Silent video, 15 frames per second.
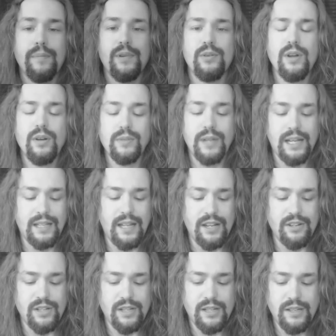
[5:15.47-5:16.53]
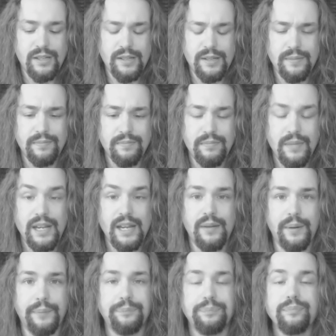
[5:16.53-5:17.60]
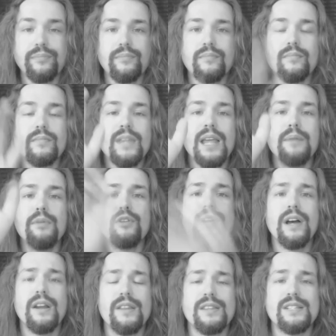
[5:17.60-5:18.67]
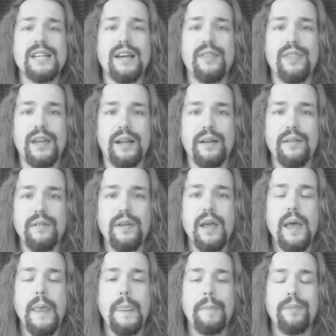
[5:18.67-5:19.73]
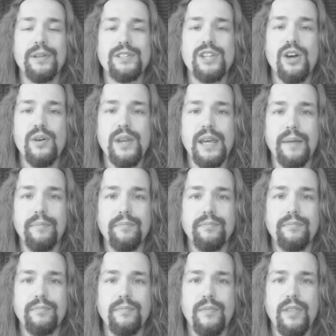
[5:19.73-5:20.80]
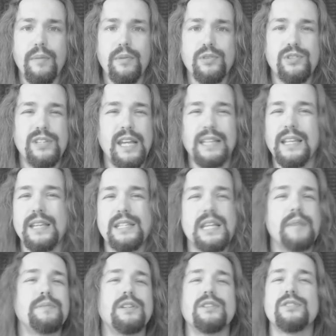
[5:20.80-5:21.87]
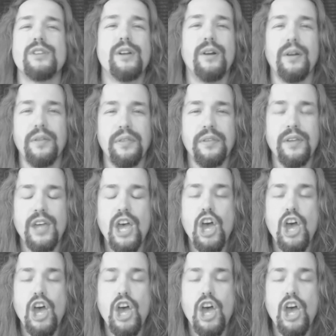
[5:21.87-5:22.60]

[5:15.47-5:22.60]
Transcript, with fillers: who don't like logic. But anyway, moving on to the second thing, plutonium the most deadly substance on earth.